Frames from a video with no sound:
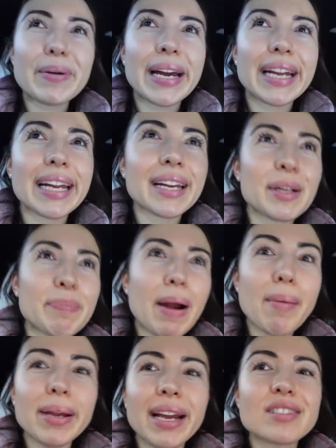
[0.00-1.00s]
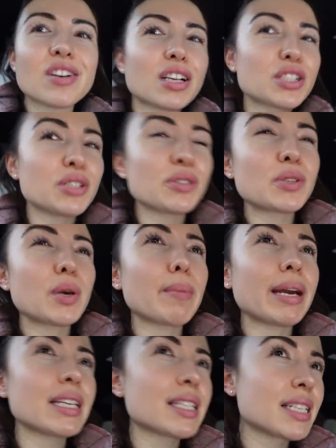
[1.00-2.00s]
But it'll probably get dark soon, so we
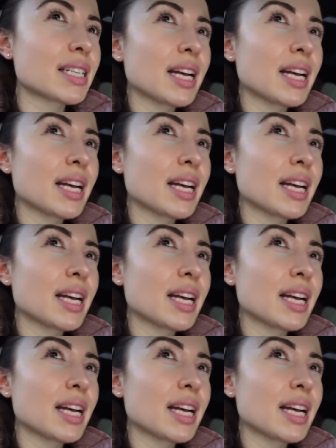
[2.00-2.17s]
might